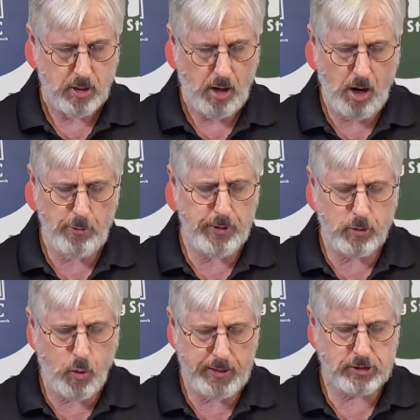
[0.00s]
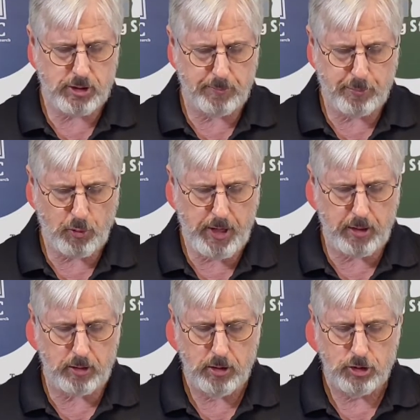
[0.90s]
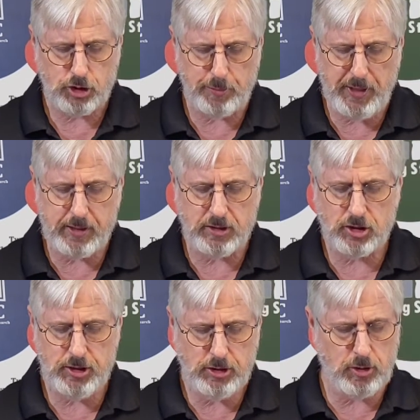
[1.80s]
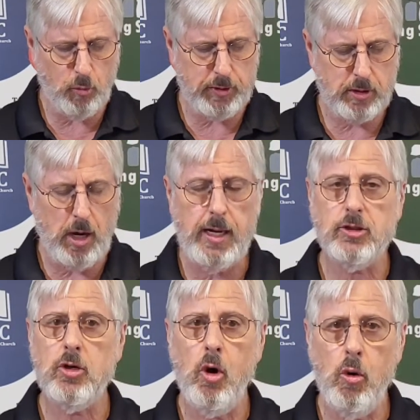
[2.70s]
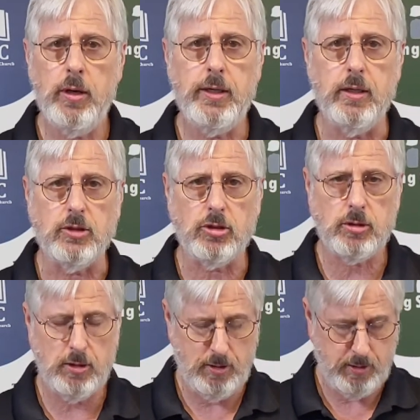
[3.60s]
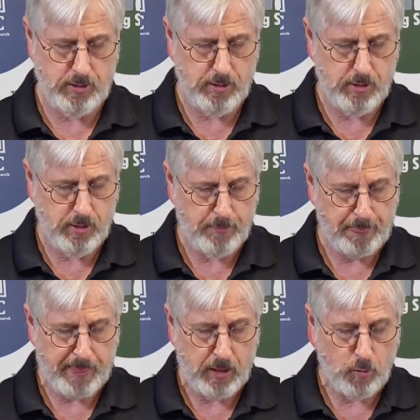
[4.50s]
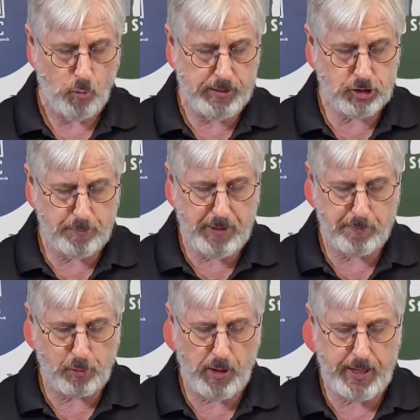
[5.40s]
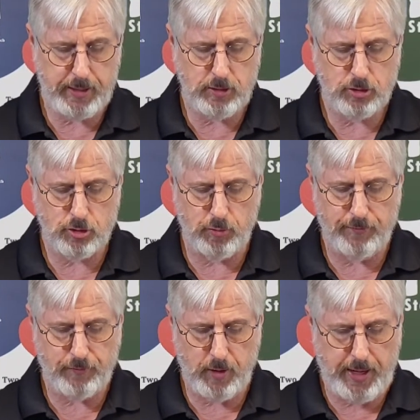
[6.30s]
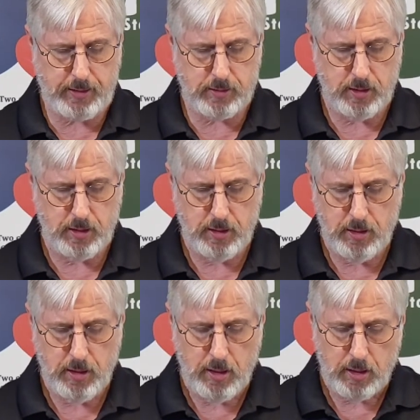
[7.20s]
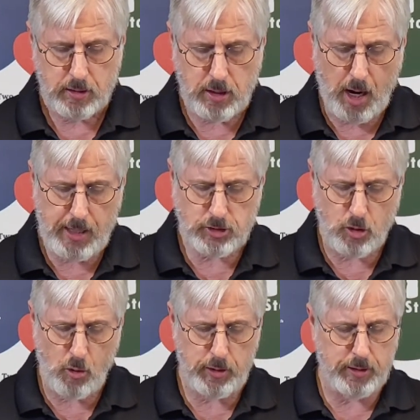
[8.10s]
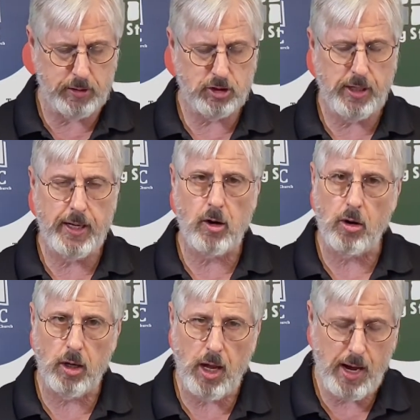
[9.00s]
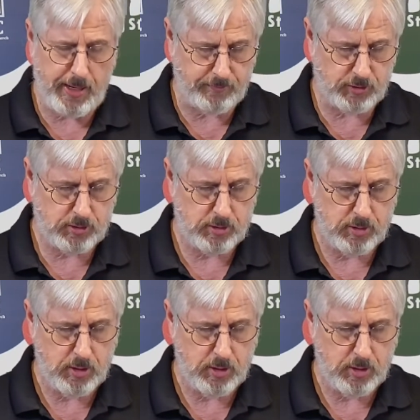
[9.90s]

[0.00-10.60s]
Our request in prayer should be consistent with God's holiness. We should be praying to reflect God's holiness in our lives.